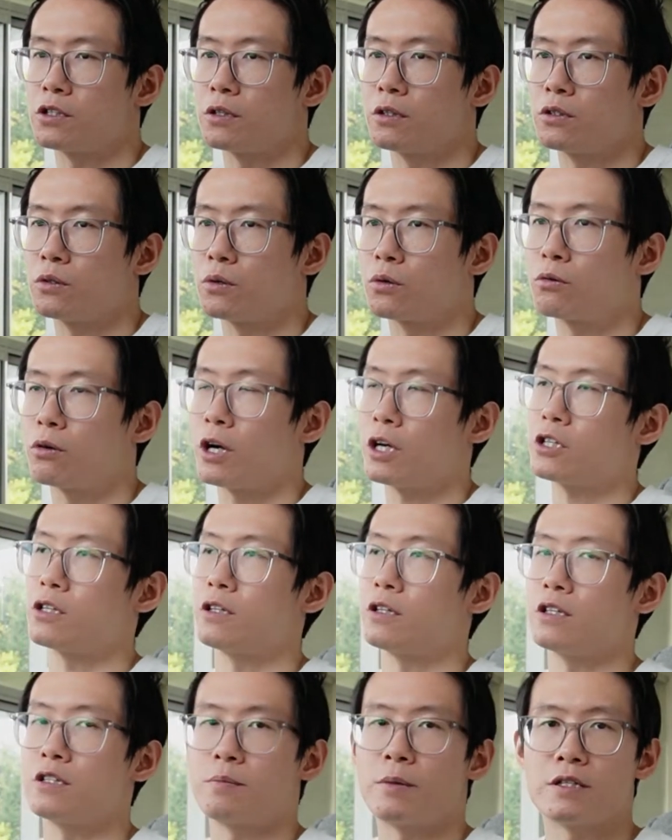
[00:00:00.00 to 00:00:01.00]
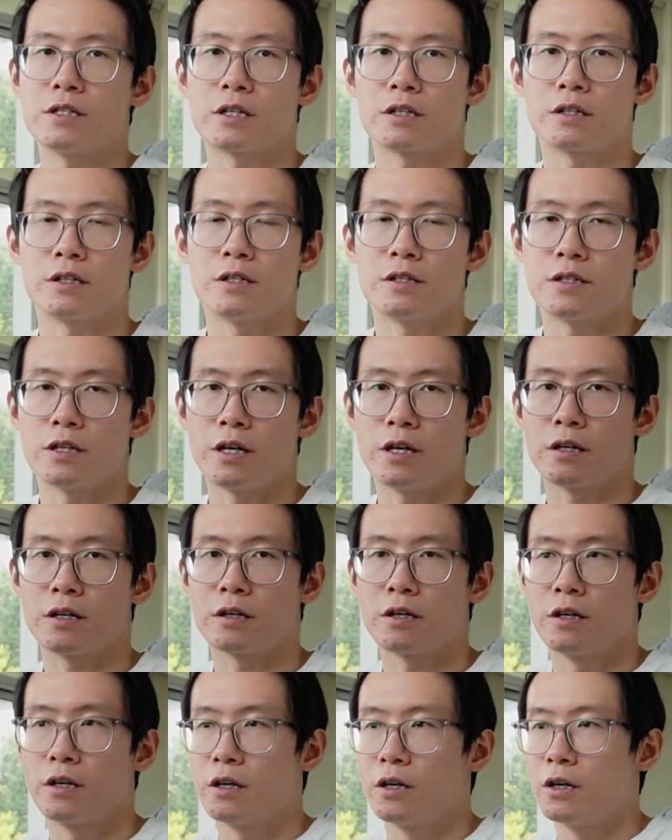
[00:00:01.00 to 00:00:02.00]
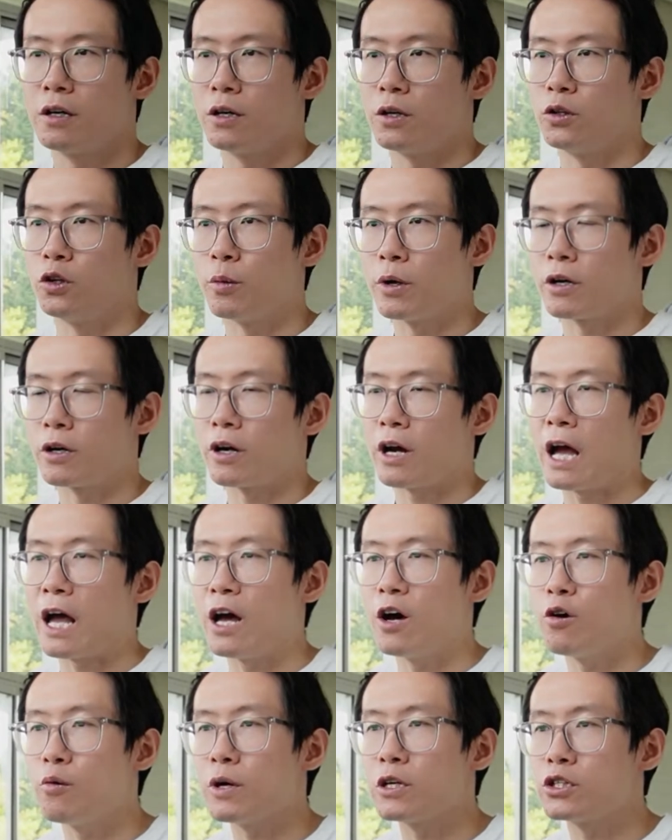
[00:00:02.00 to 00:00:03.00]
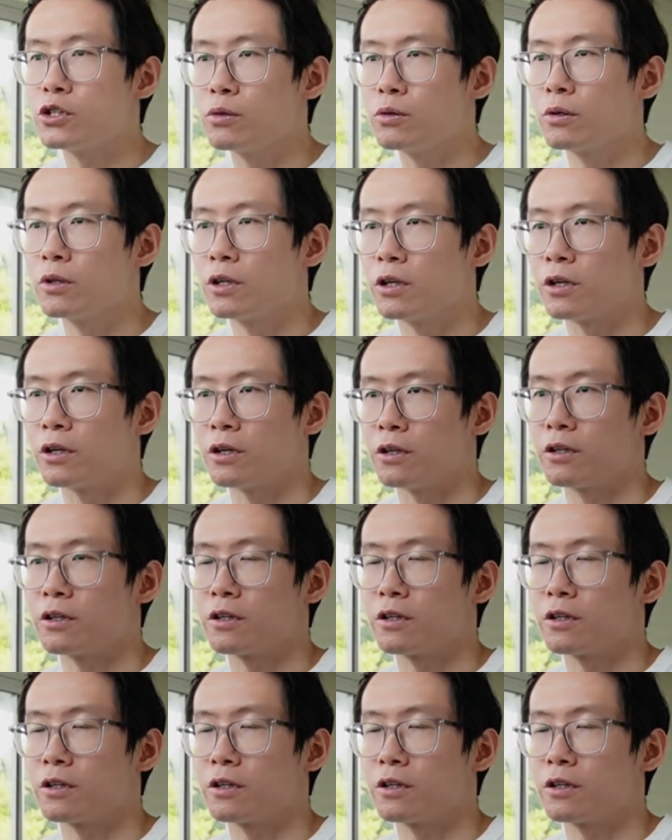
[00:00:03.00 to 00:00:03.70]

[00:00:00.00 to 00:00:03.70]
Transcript: So Krashen is basically saying, no matter how much you learn,